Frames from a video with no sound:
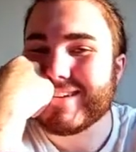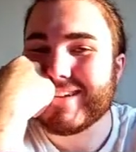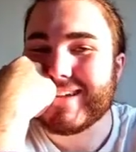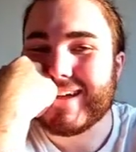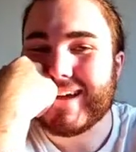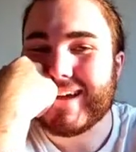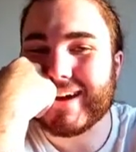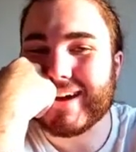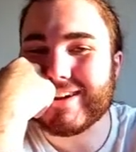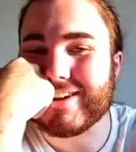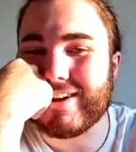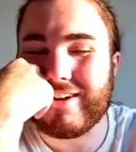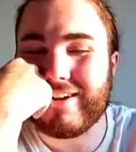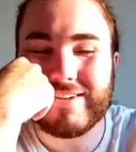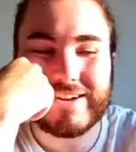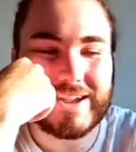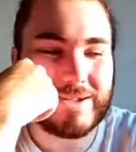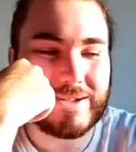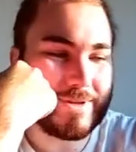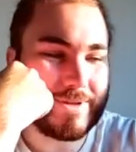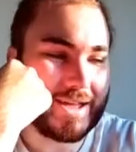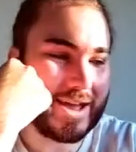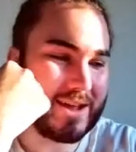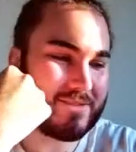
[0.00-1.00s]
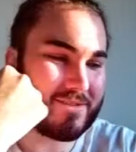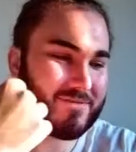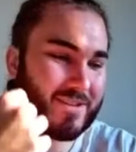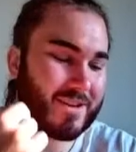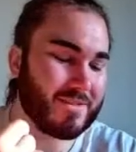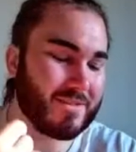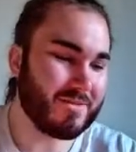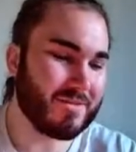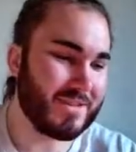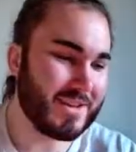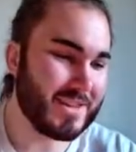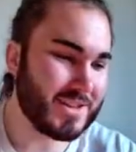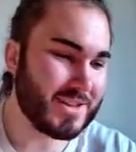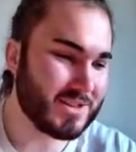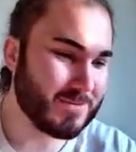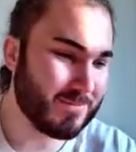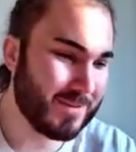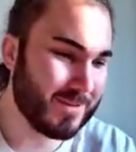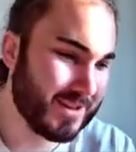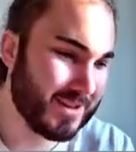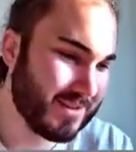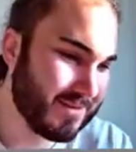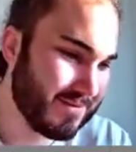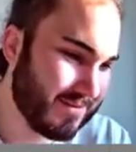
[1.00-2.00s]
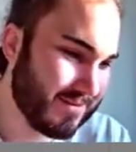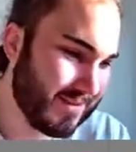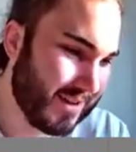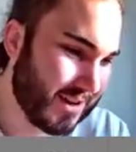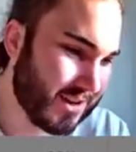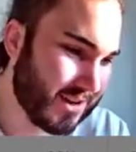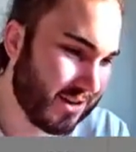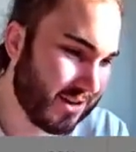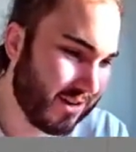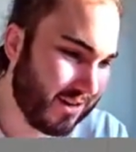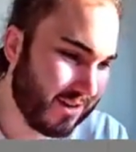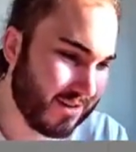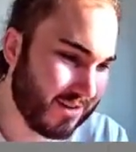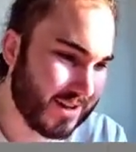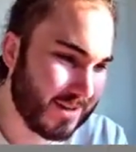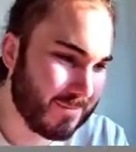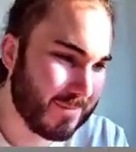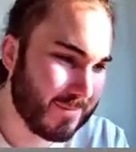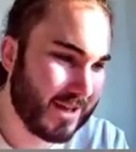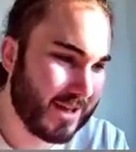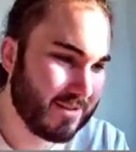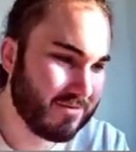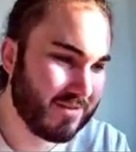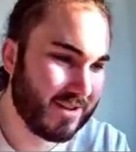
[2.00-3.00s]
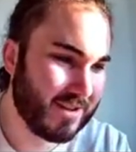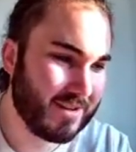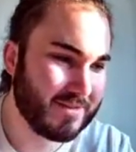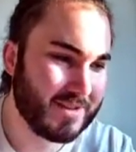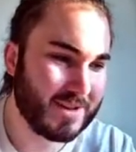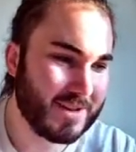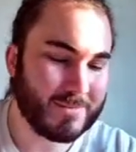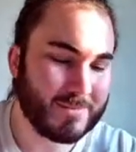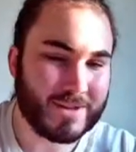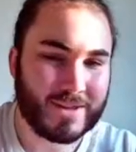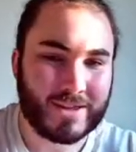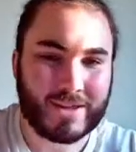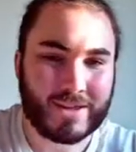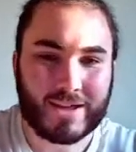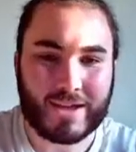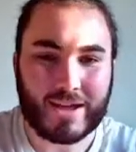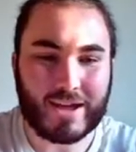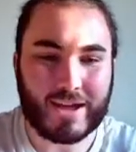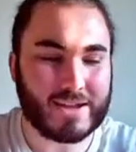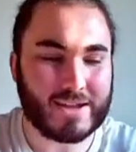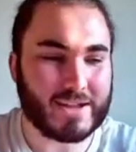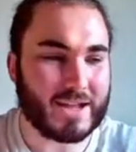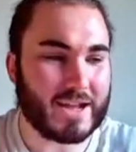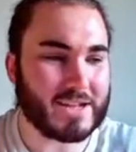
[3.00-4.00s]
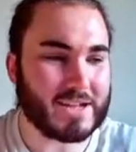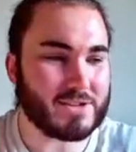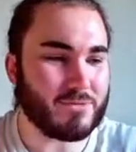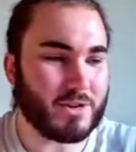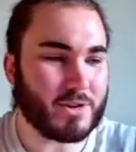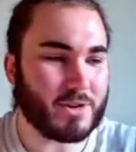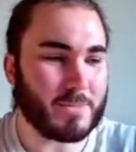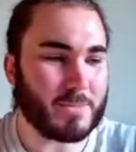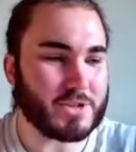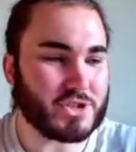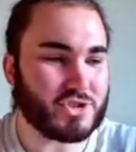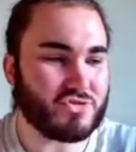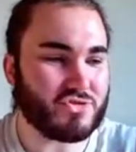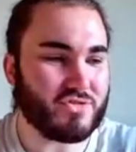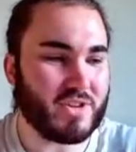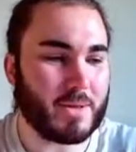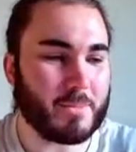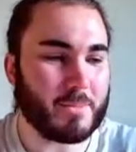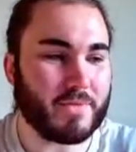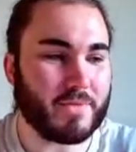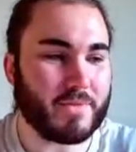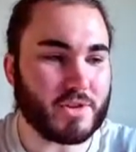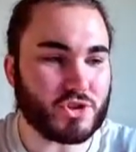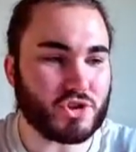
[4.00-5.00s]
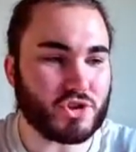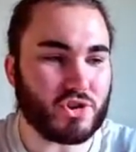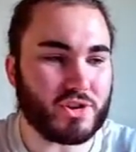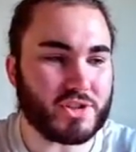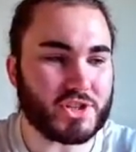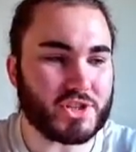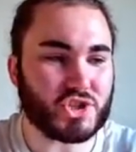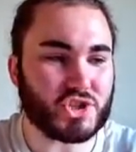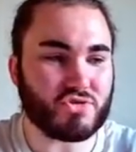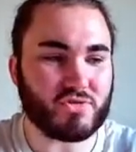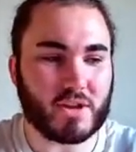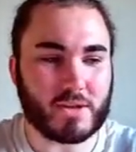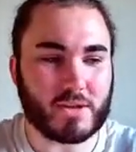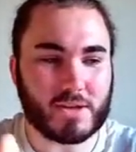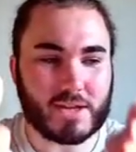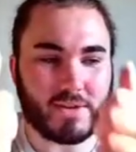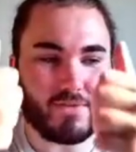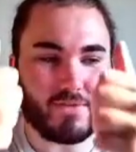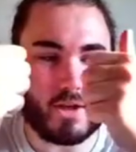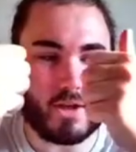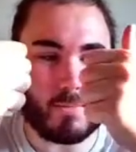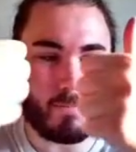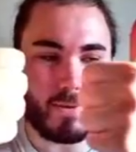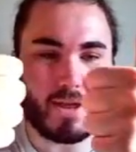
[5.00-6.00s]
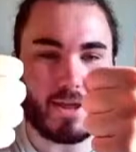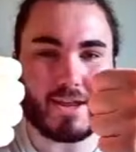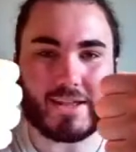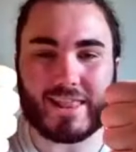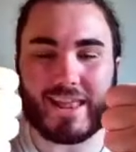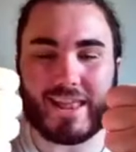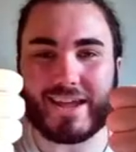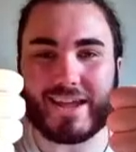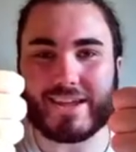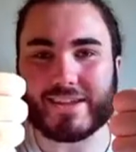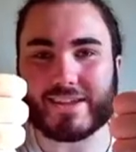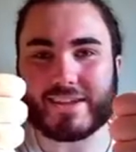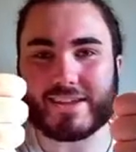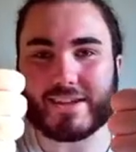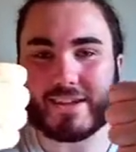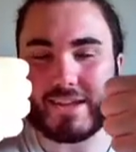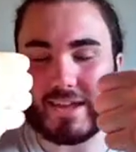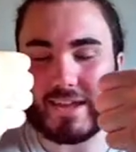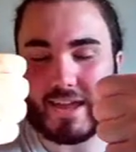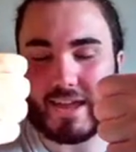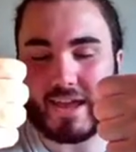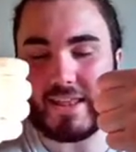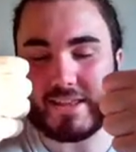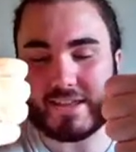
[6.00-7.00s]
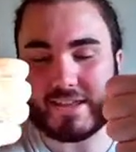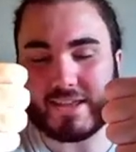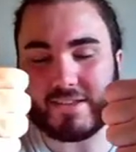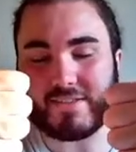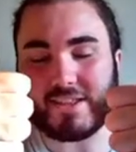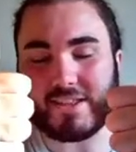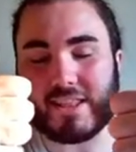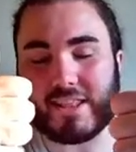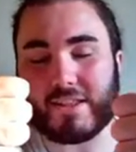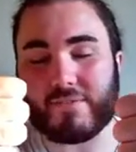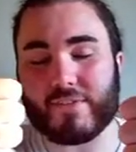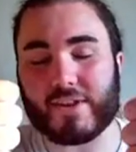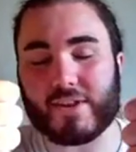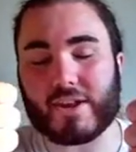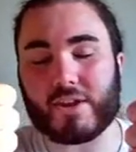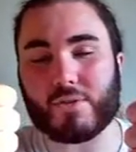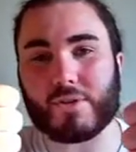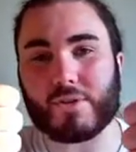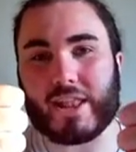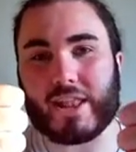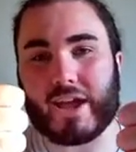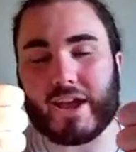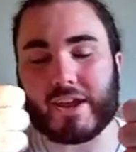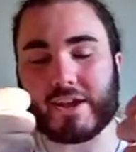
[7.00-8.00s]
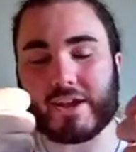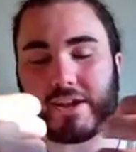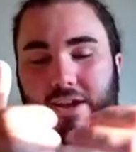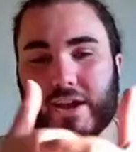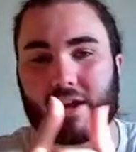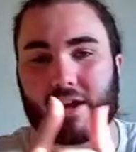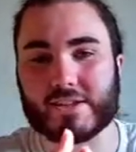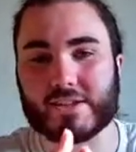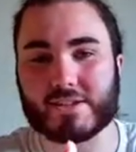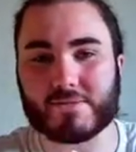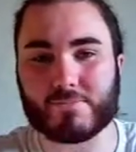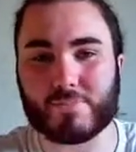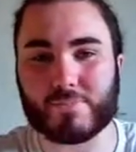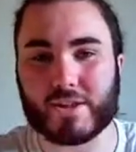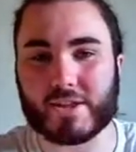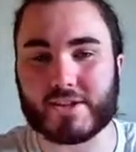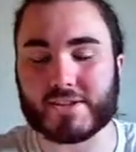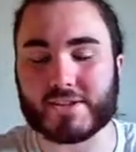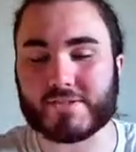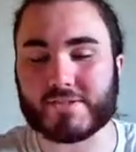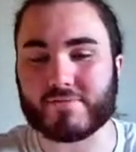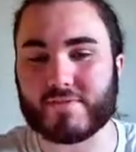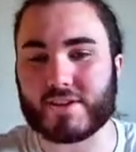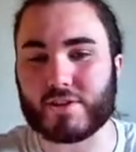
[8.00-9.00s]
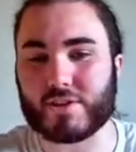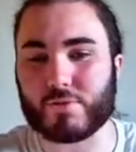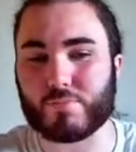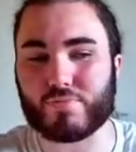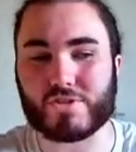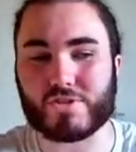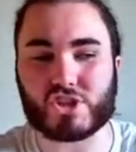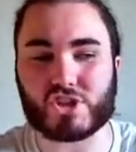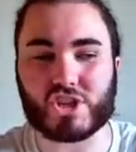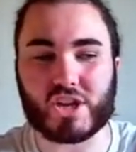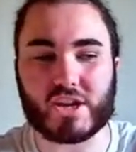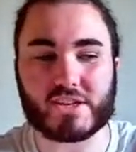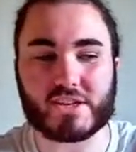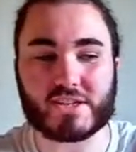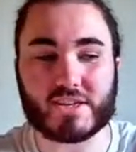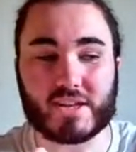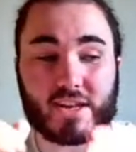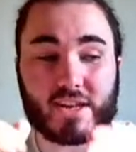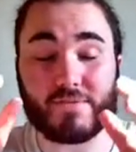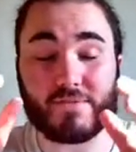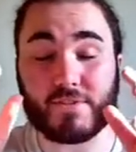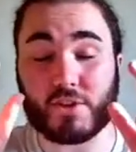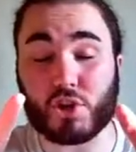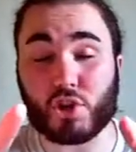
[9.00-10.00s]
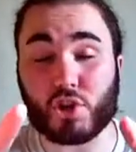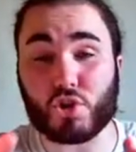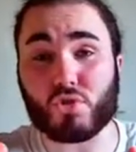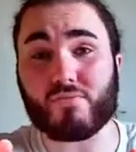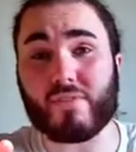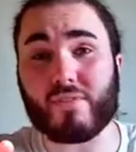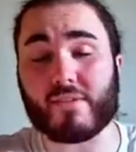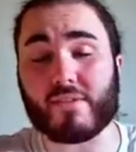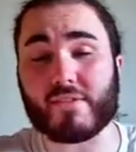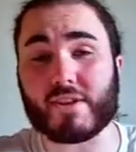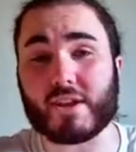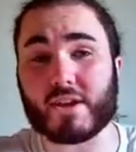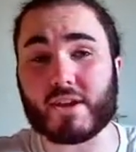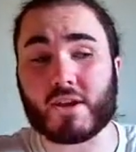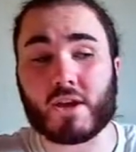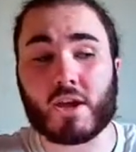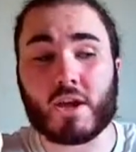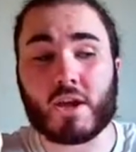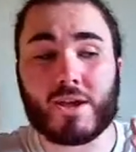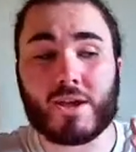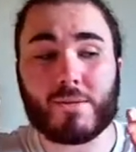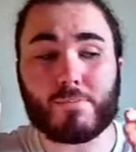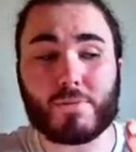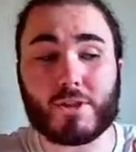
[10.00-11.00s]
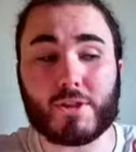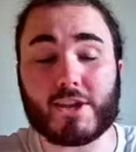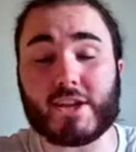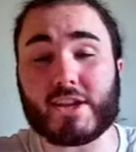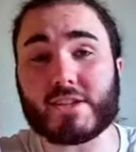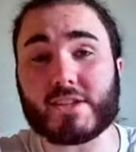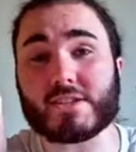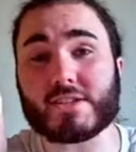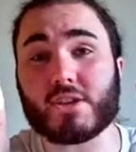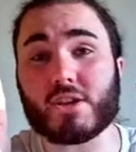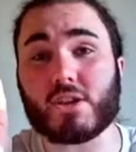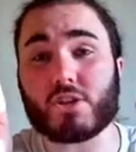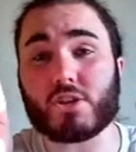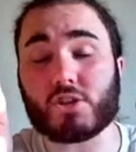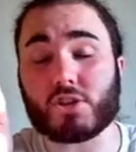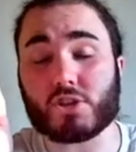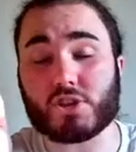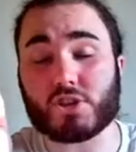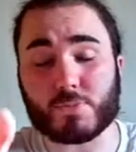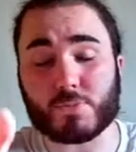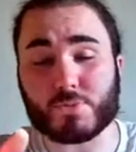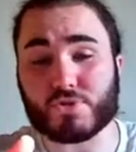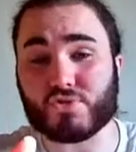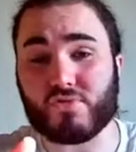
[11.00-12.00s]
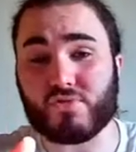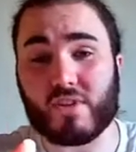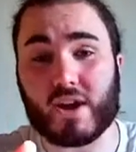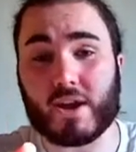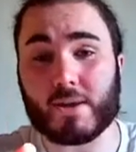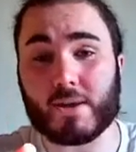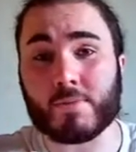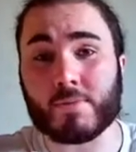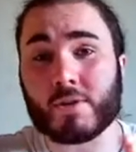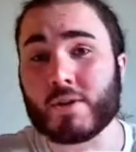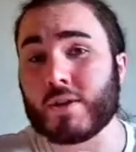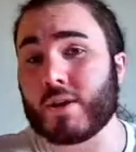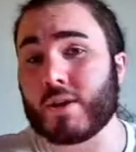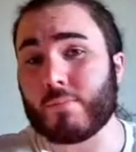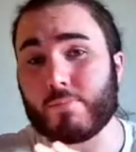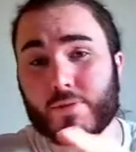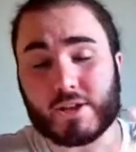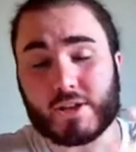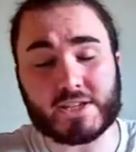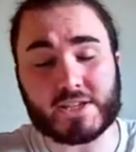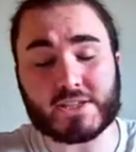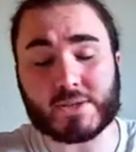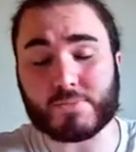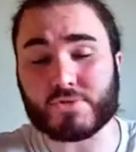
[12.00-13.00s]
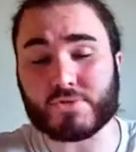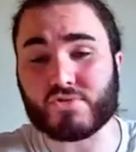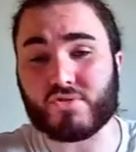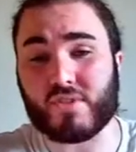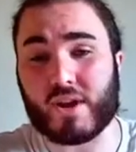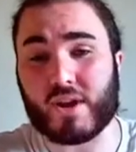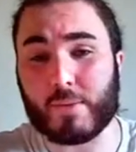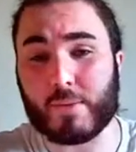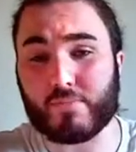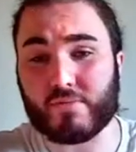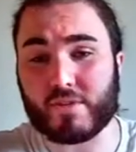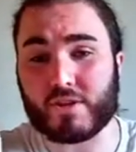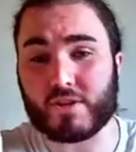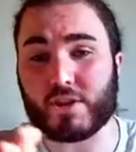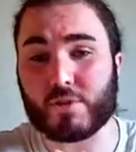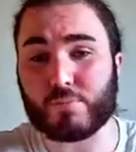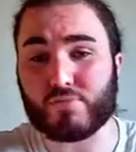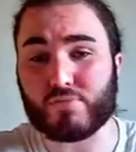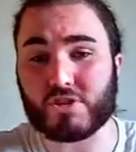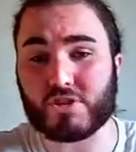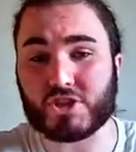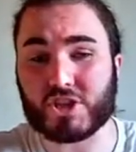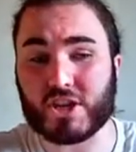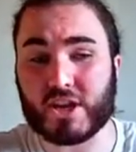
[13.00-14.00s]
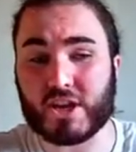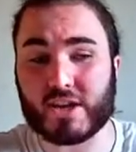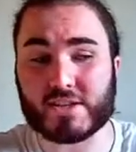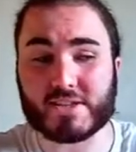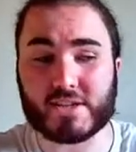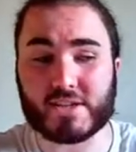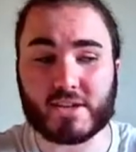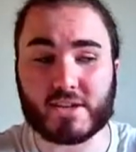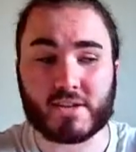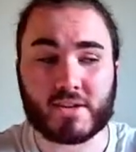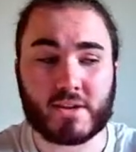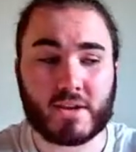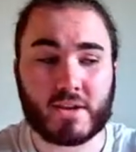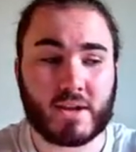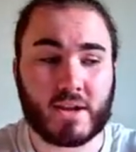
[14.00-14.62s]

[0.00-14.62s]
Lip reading: I can't get my head around Grealish, mate. I can't get my head around him. Guys, welcome to the stream. If you're enjoying the stream, give it a big like. Give the video a like, guys. Please, really appreciate it. And if you're new around here, please subscribe. Please subscribe. Really appreciate it.